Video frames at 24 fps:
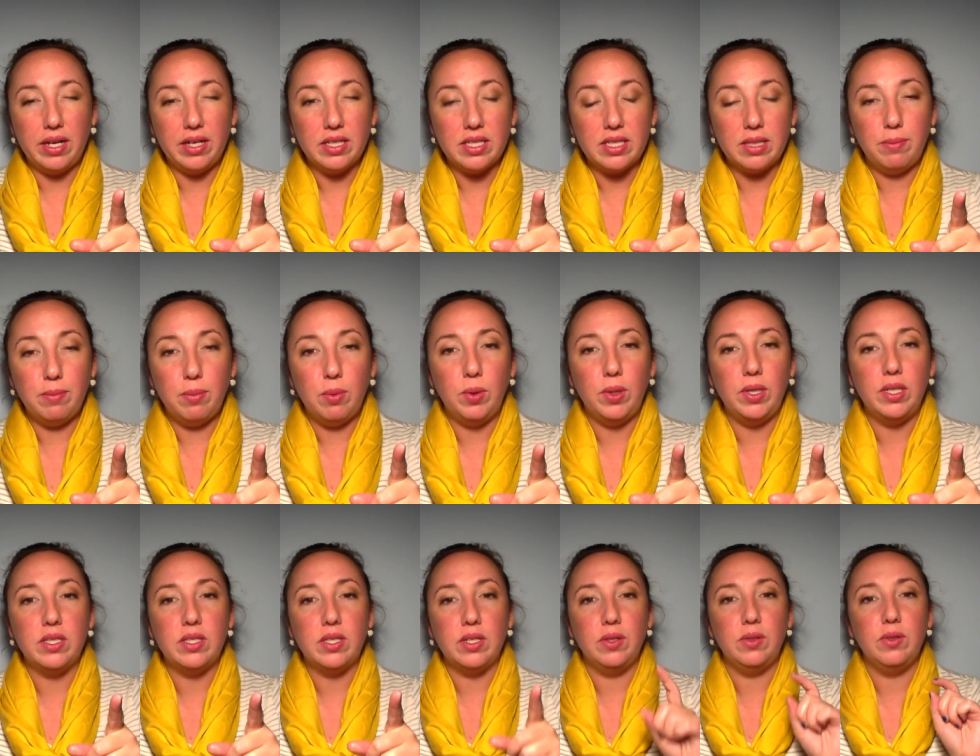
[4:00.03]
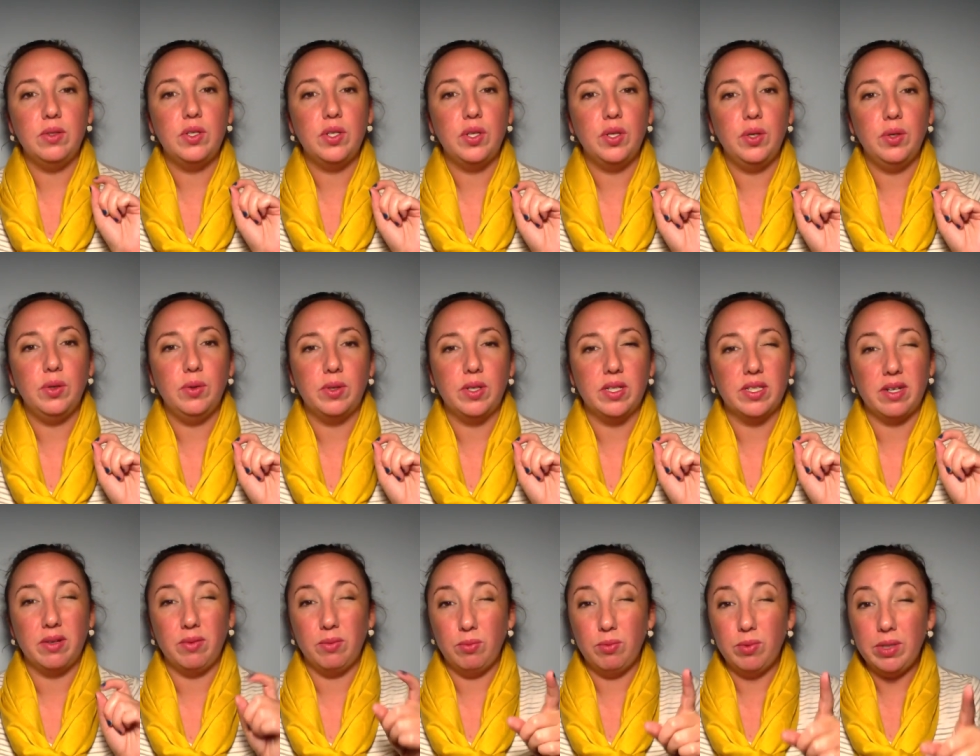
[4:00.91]
at some point soon too, because
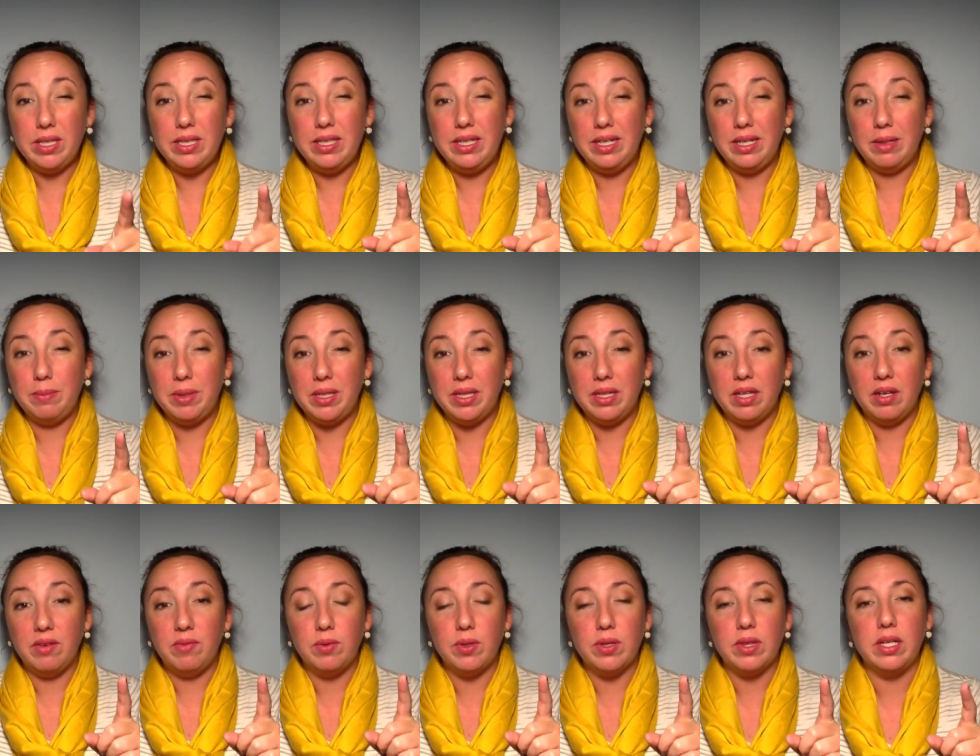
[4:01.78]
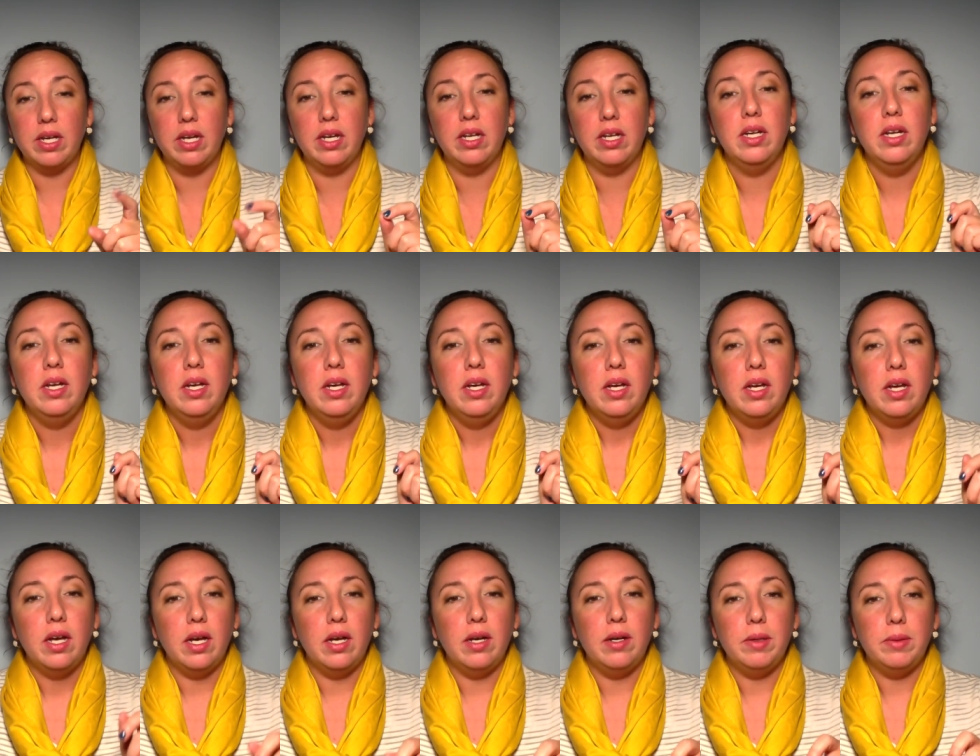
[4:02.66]
I really am in love with that.
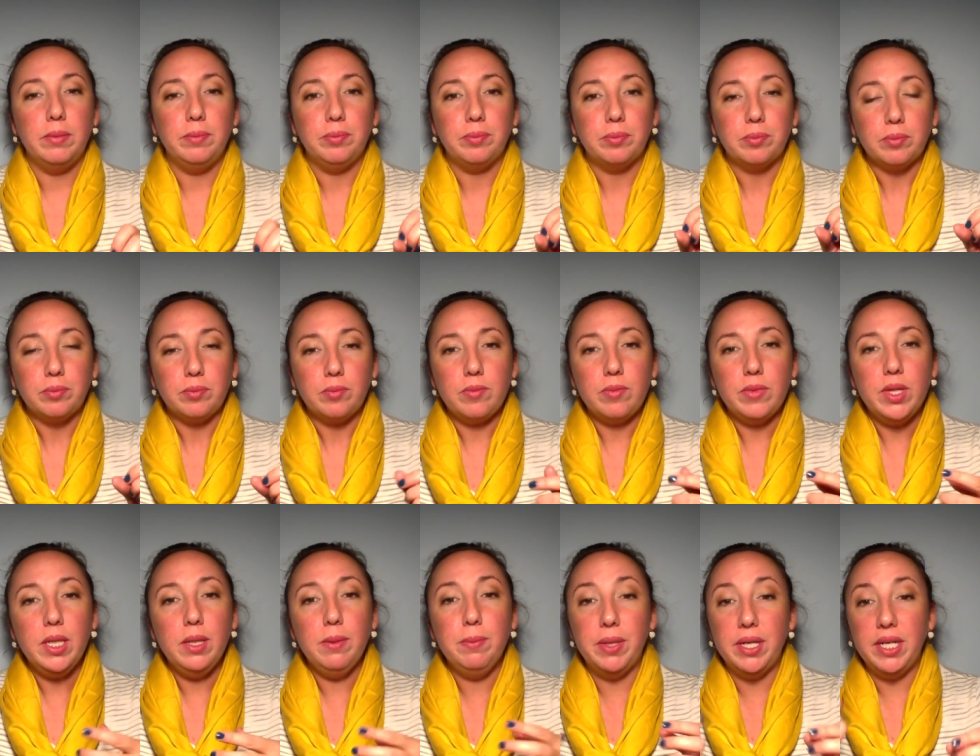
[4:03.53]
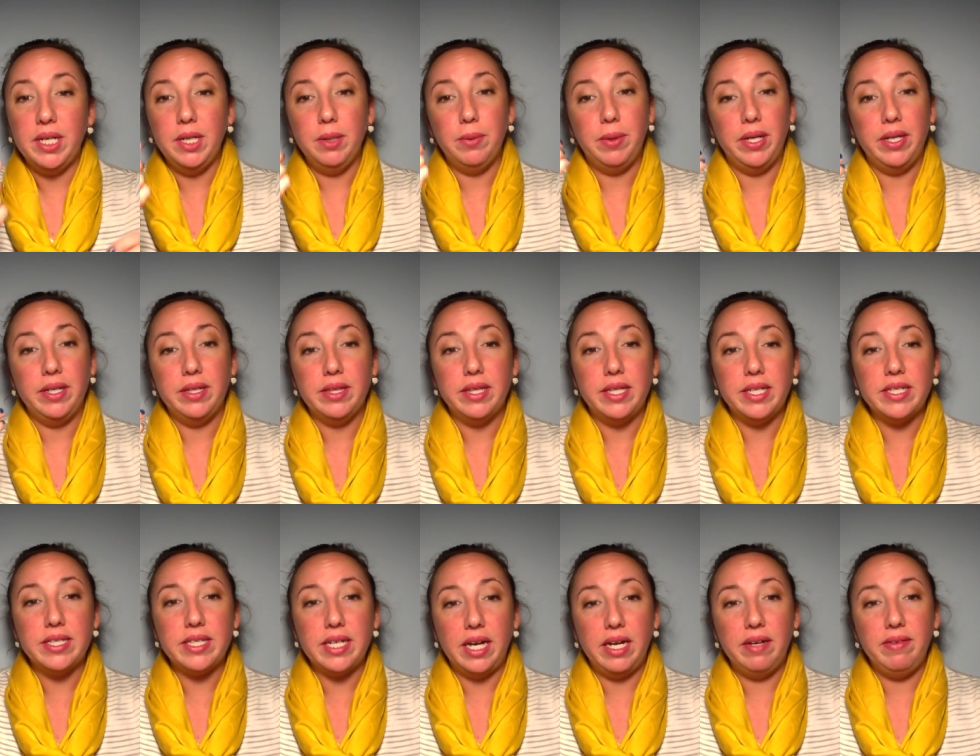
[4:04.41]
Um, but anyway,
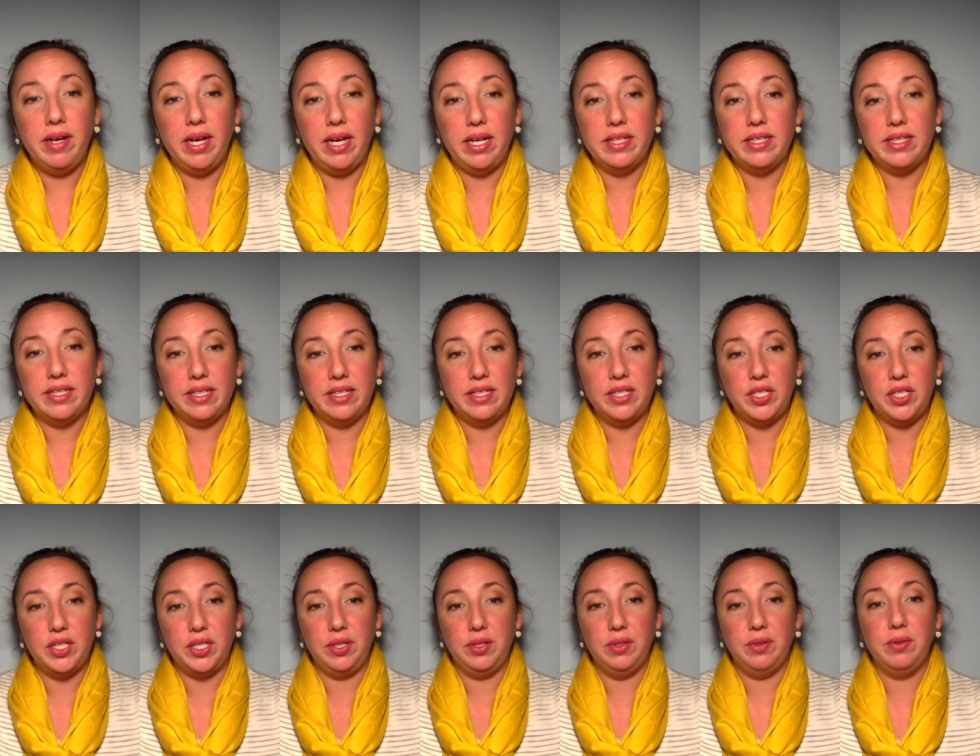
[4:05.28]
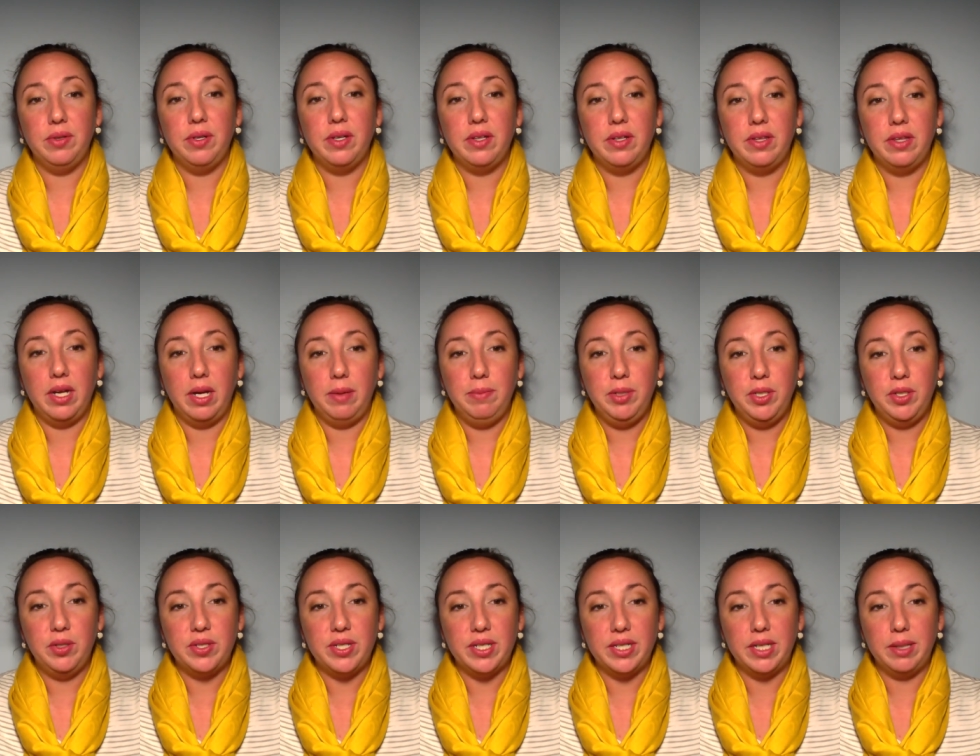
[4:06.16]
this I've had since June. I'm
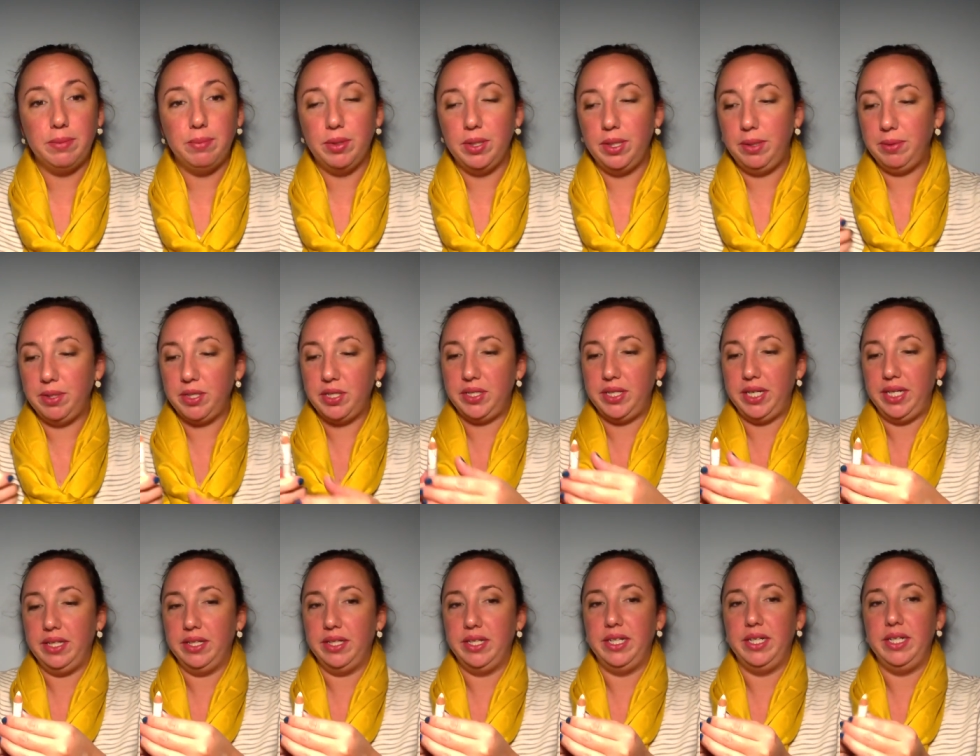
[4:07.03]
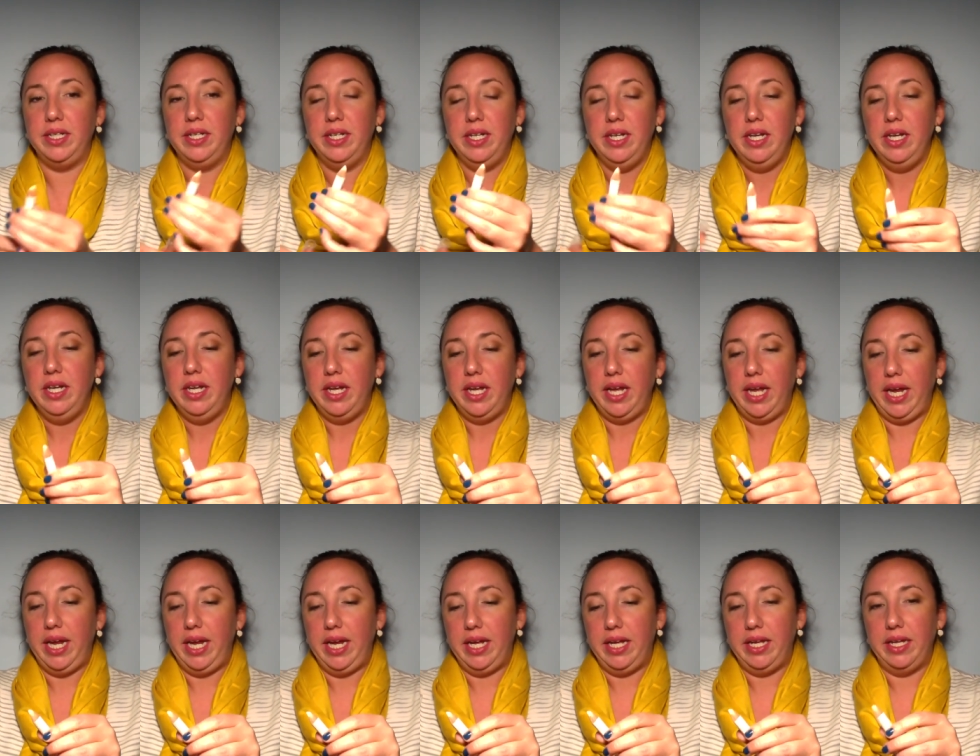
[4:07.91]
using it pretty much daily,
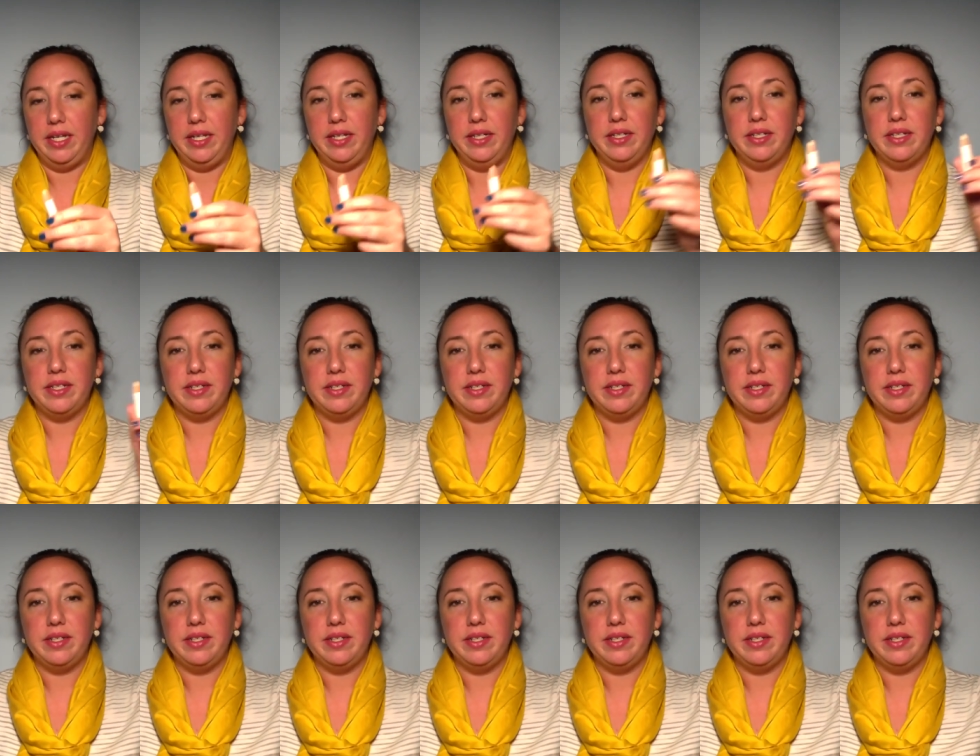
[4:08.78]
and